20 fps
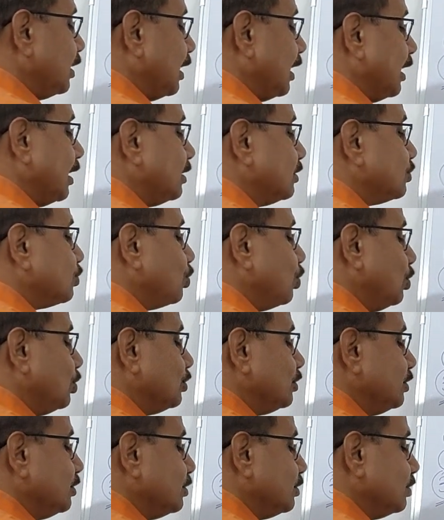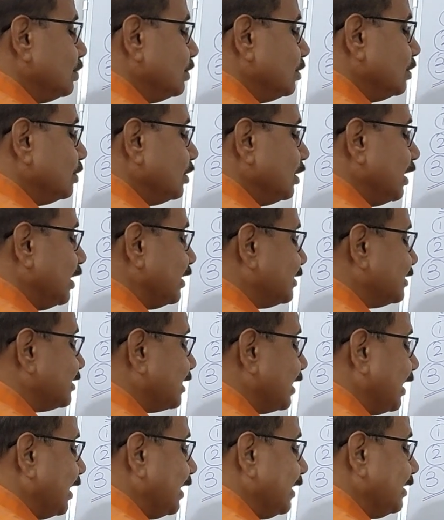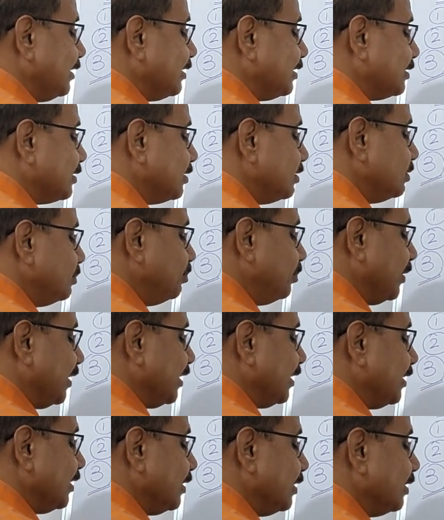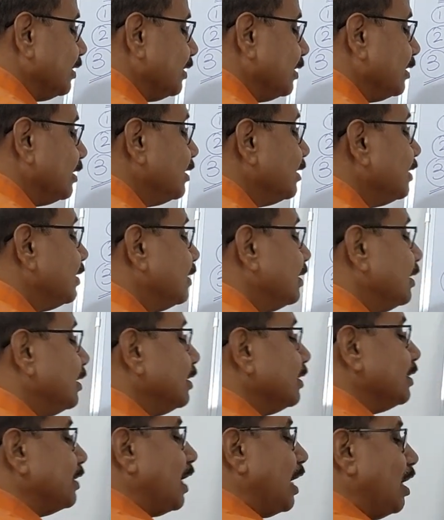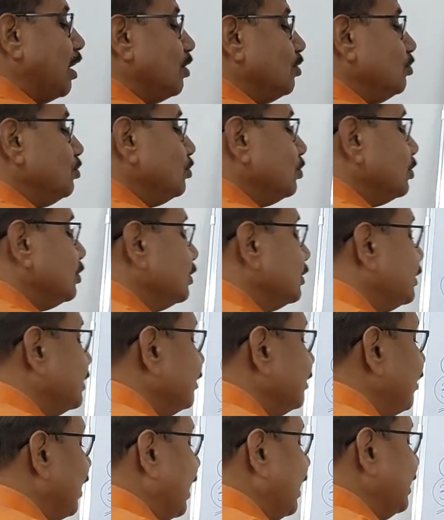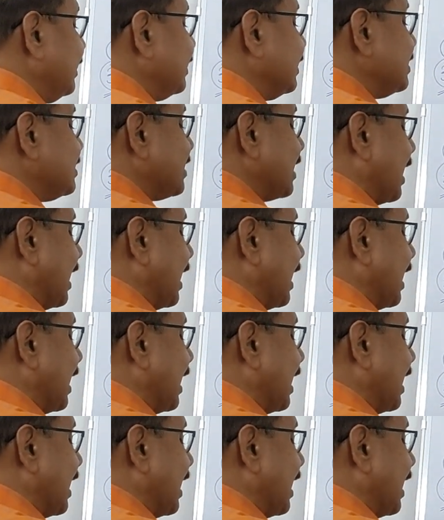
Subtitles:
And so let's say this is B. Now divide this